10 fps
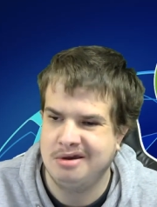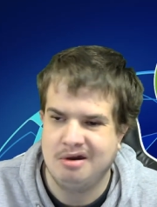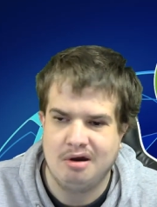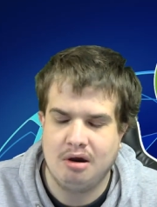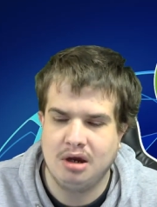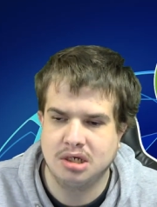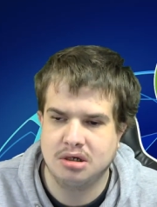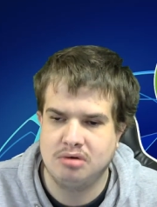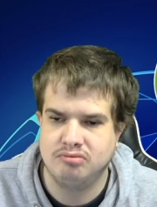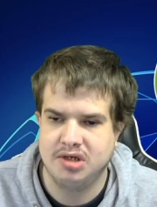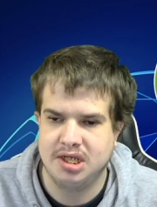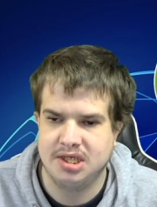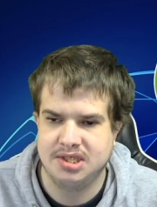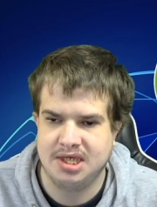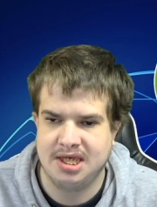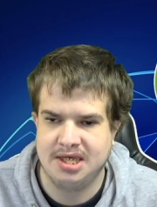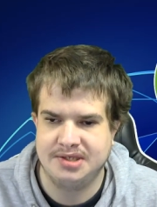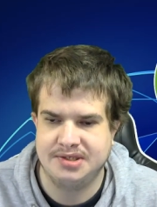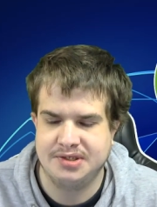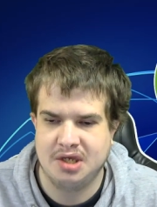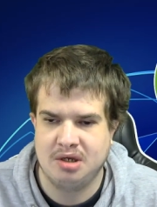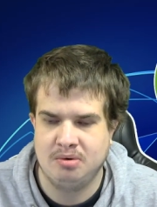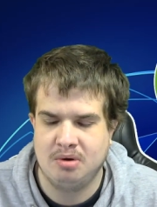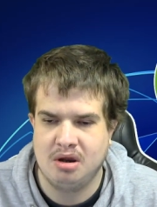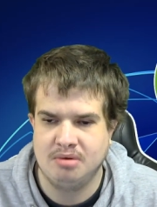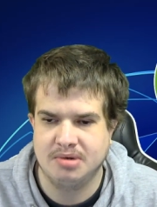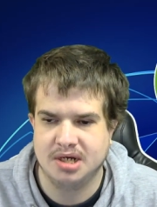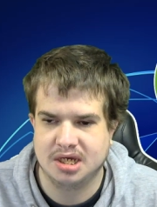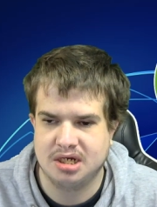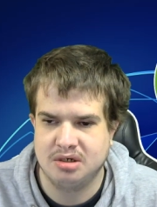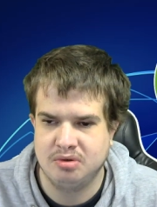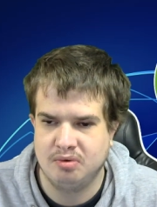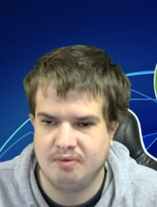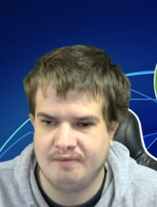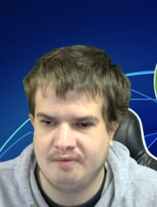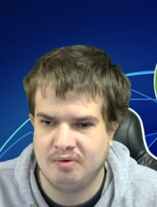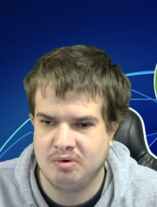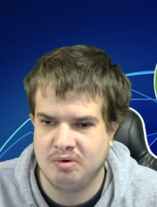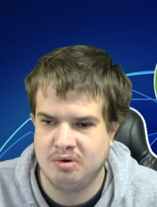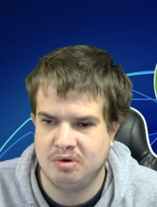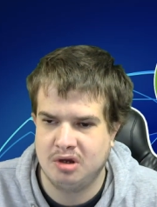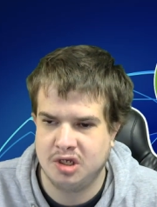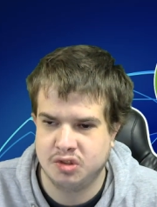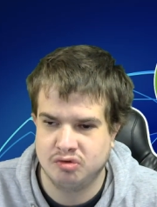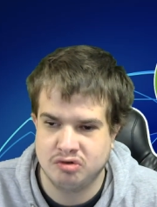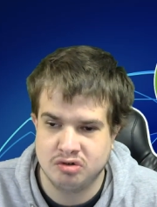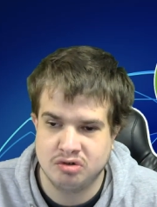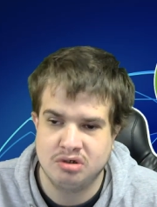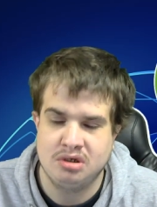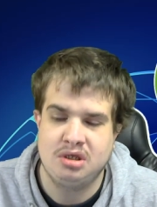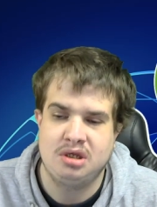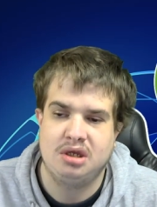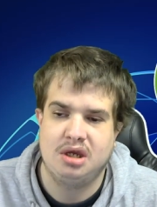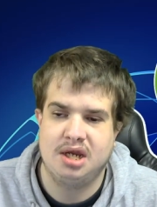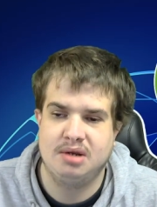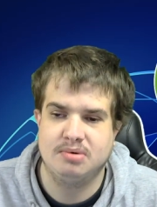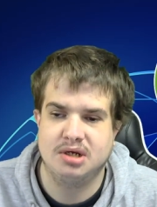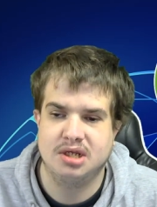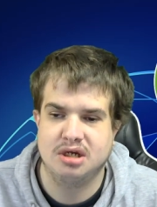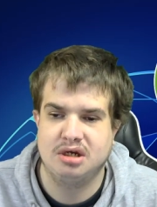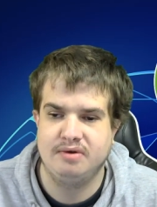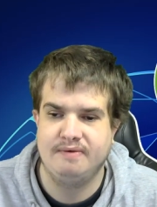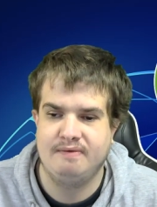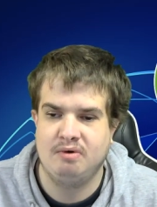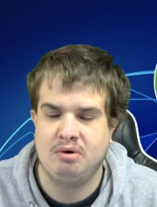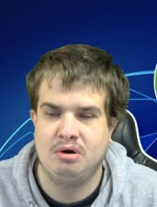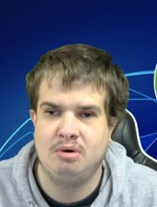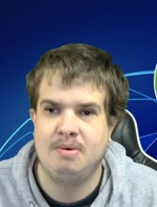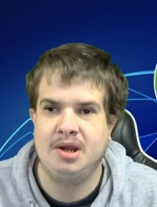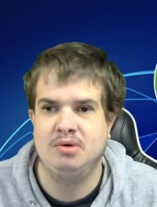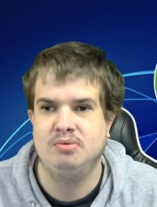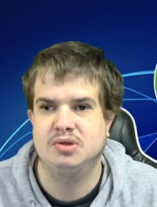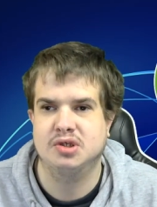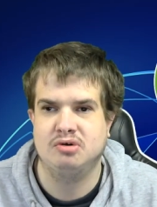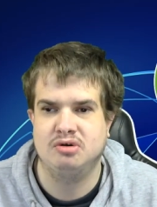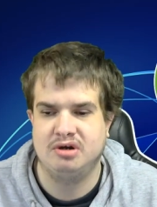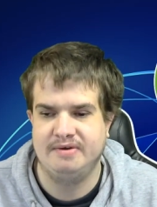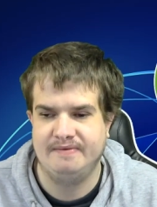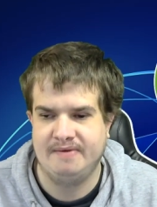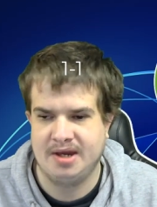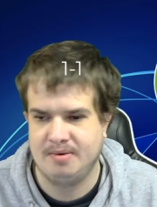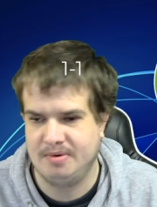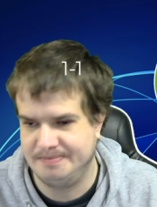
I can't really see it. So I'm going to go for a draw and I'm going to go for a 1-all scoreline for that one.